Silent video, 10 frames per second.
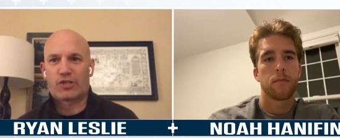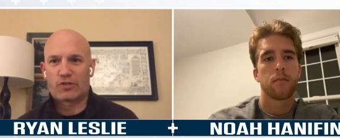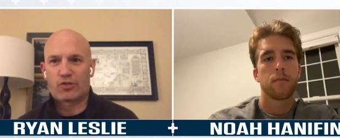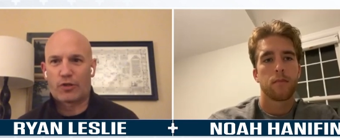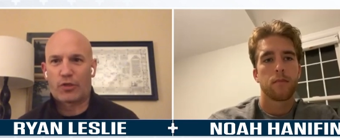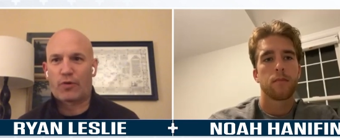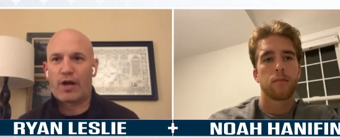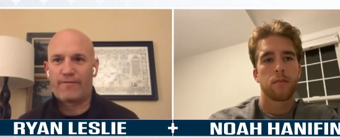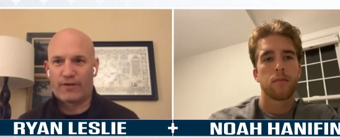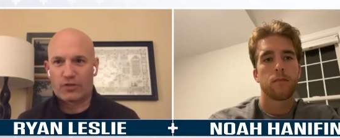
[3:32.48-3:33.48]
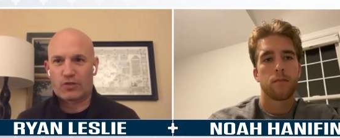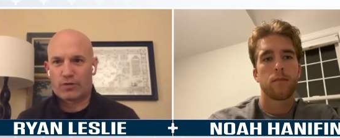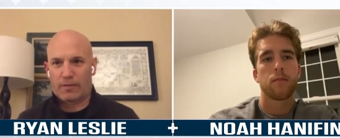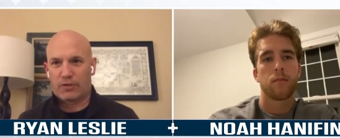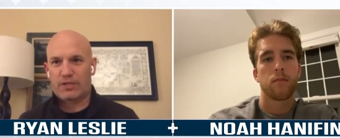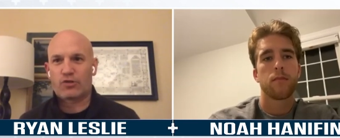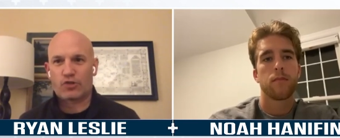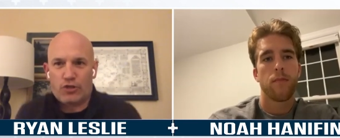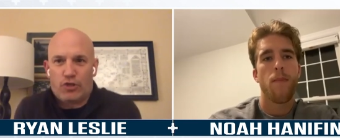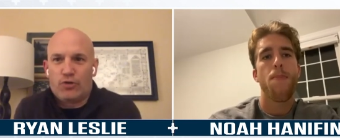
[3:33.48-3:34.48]
Speaker 1: and sort of thrive in it. So the
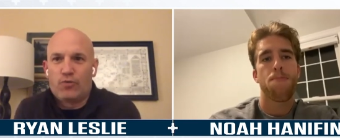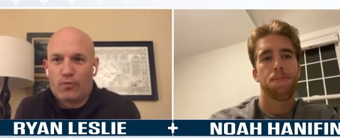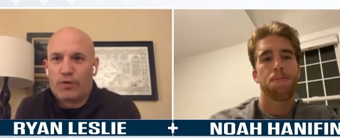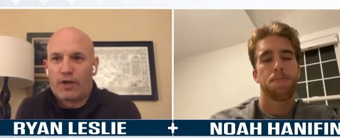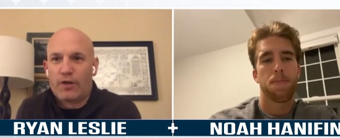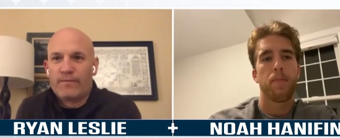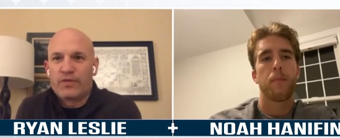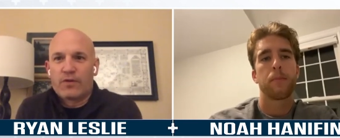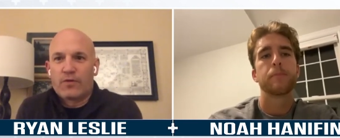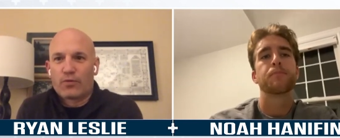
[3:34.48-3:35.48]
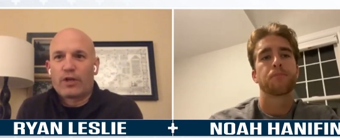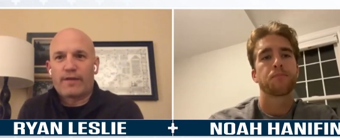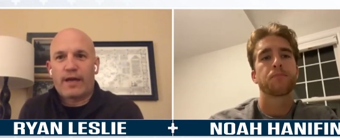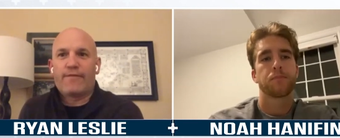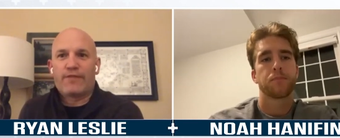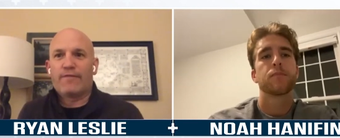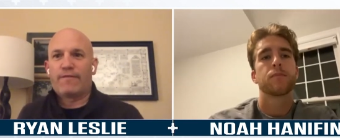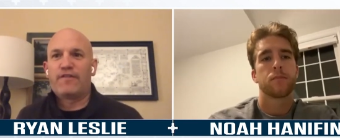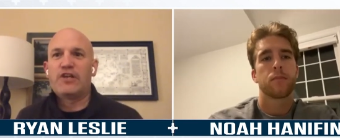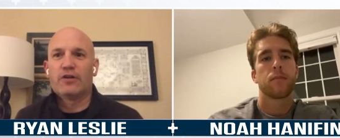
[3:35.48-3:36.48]
potential you would really have
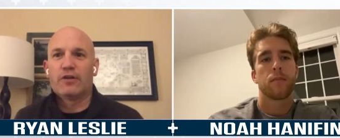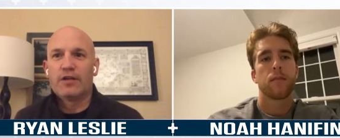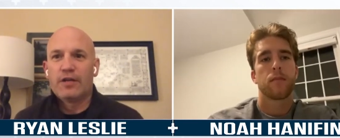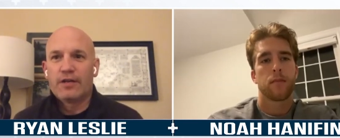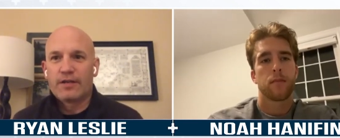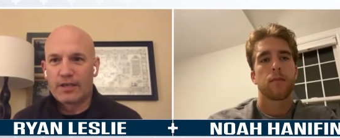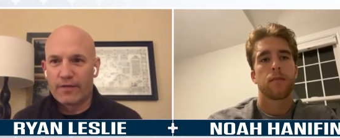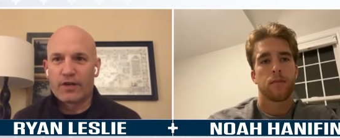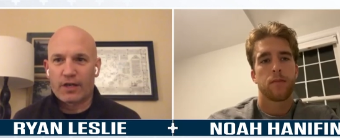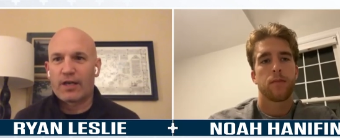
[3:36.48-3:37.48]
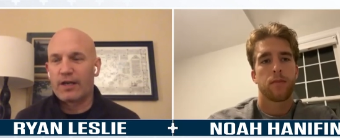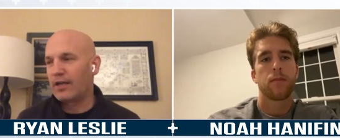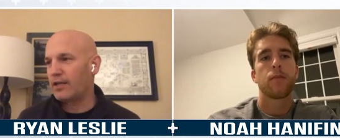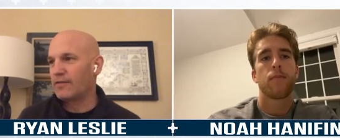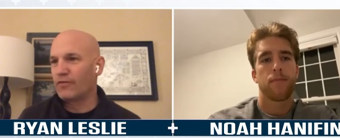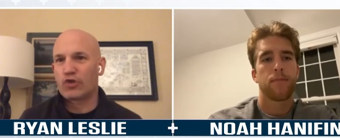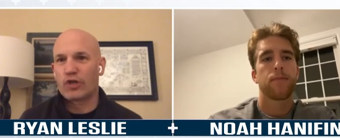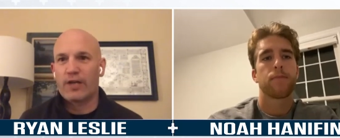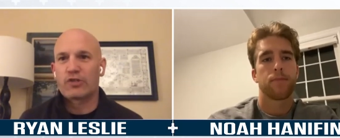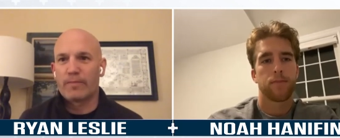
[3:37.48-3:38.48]
that feel given a Canadian
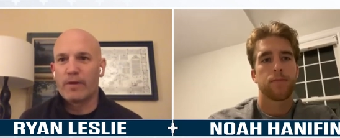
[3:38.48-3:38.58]
division as an